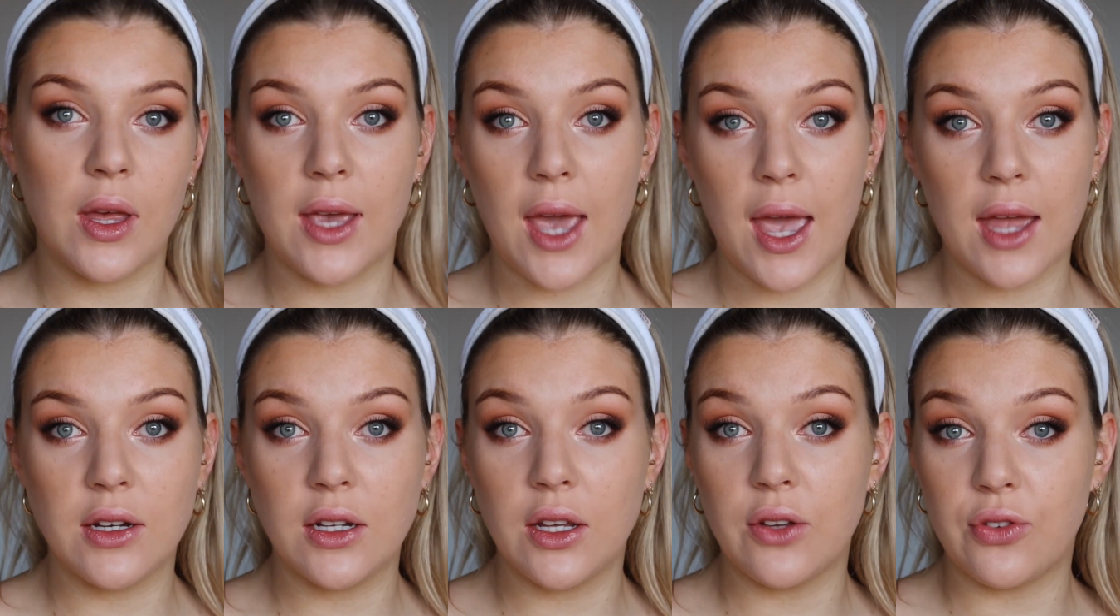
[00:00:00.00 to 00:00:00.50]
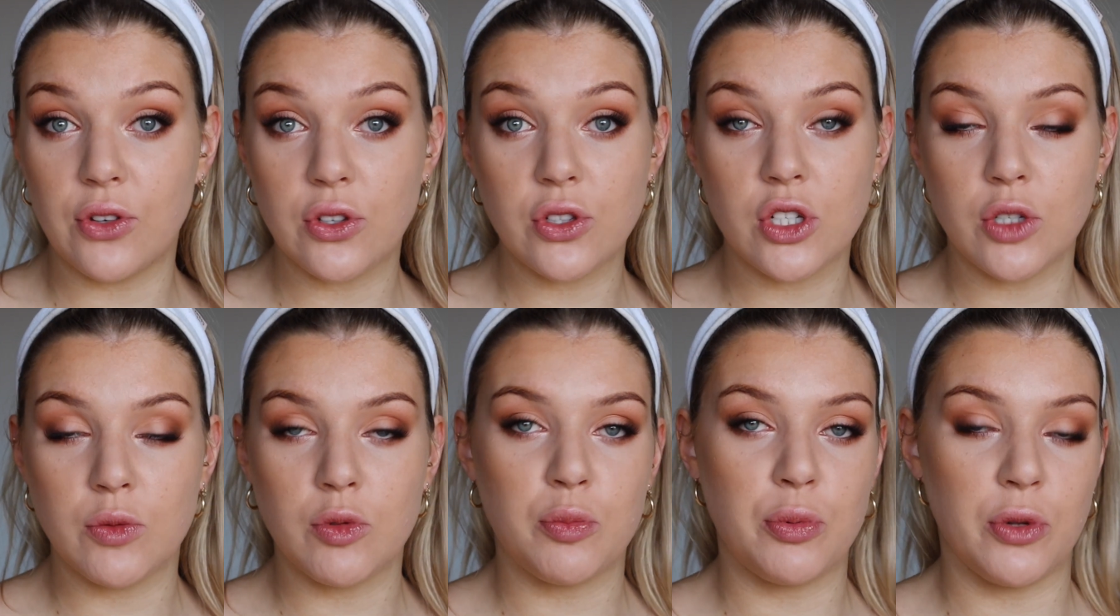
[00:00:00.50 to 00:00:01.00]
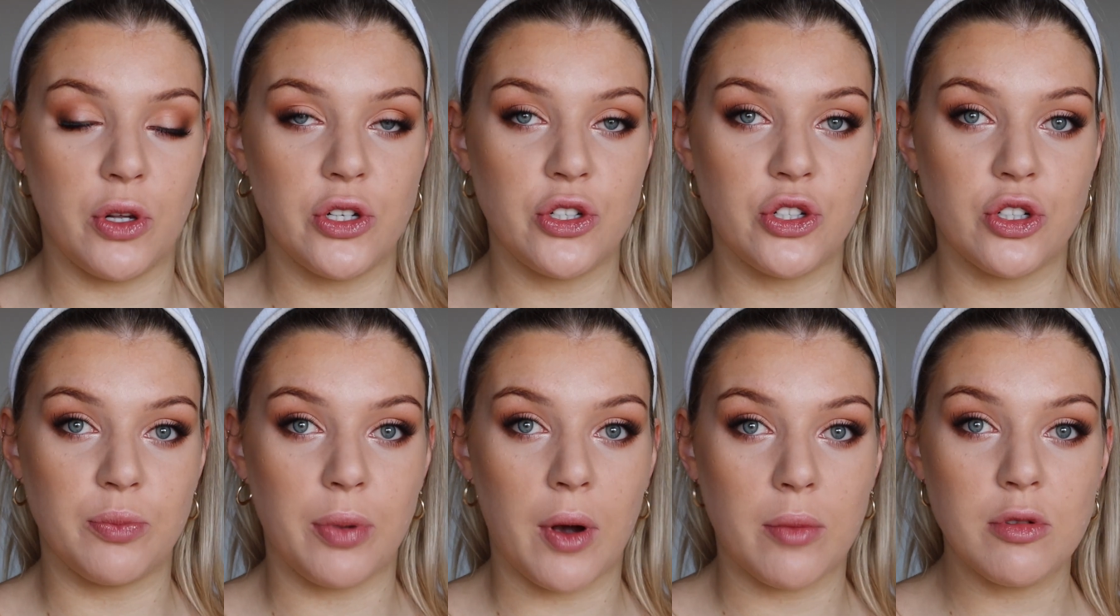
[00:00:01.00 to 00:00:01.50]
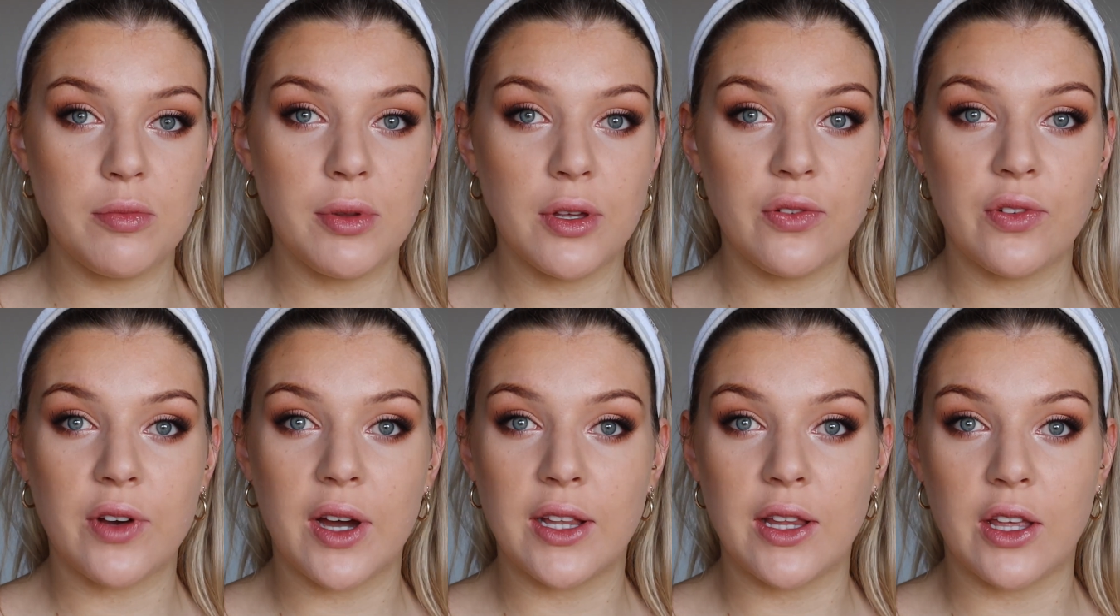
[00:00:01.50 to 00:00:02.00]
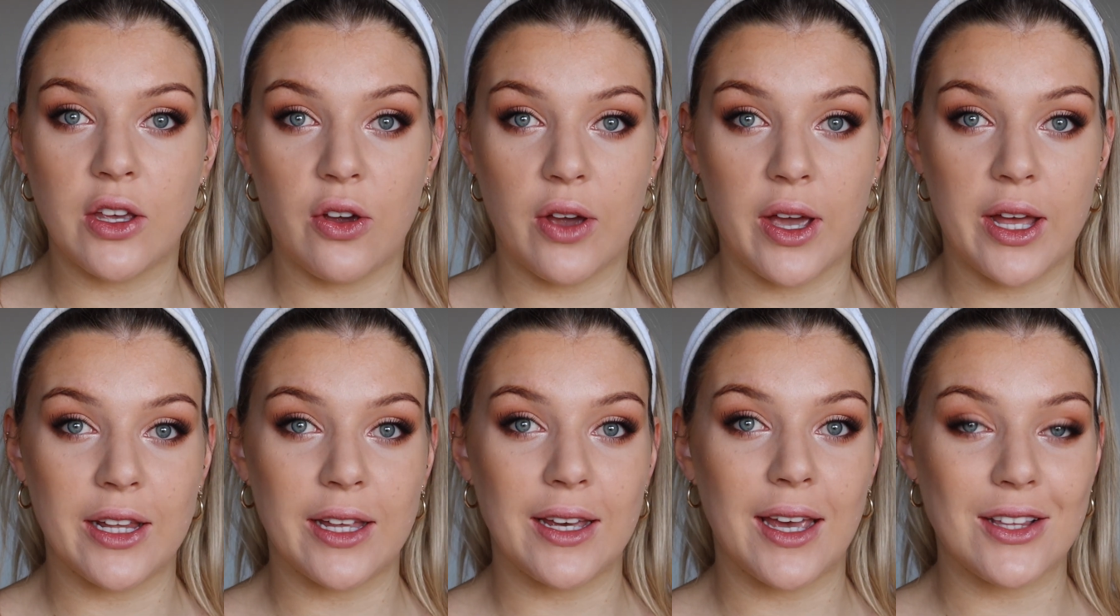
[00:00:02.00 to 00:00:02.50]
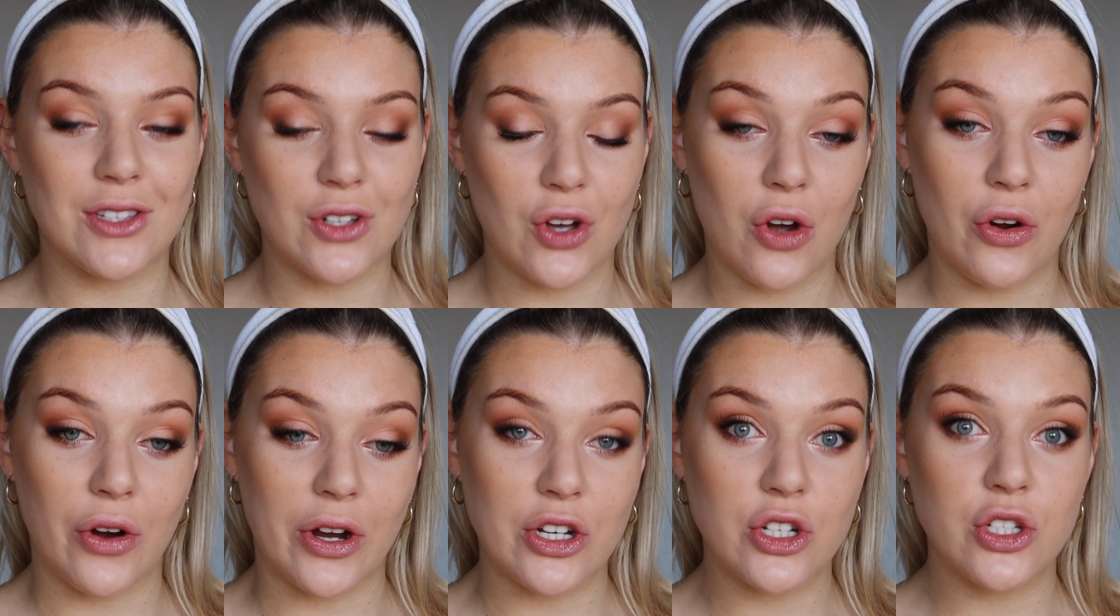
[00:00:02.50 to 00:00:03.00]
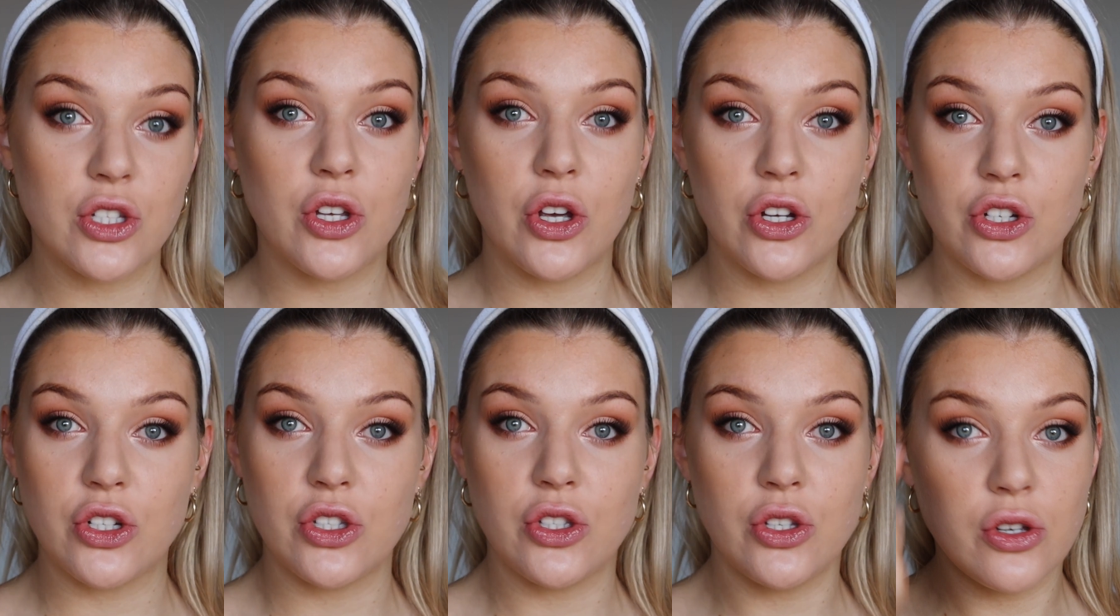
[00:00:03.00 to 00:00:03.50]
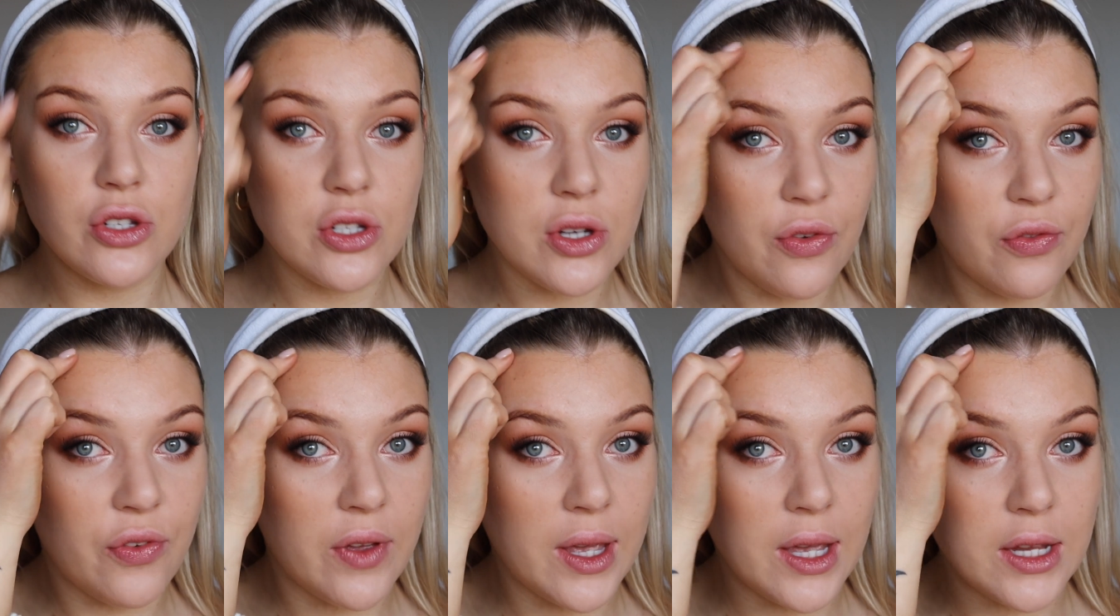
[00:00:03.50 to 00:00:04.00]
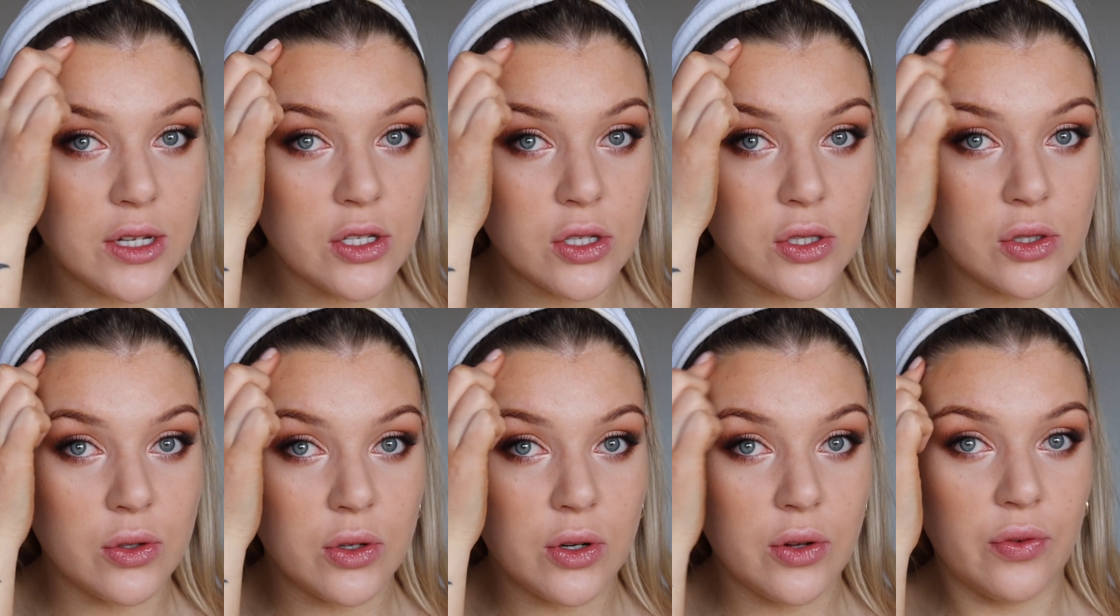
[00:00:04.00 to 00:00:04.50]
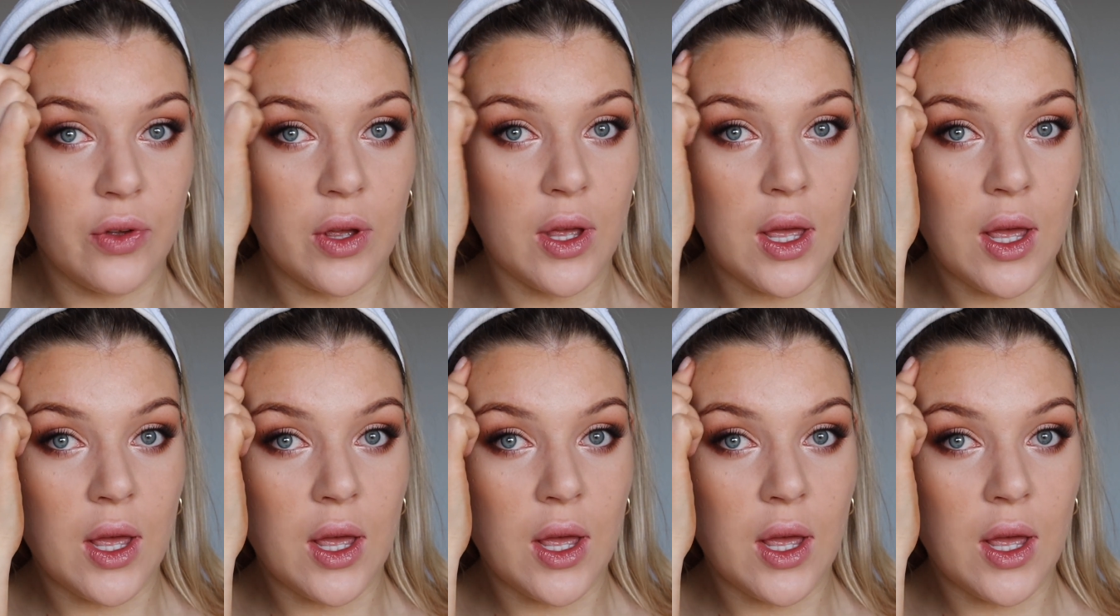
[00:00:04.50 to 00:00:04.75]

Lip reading: Again, if you're super blonde, you'll probably find that your hairline gets orange, so just use your finger to sort of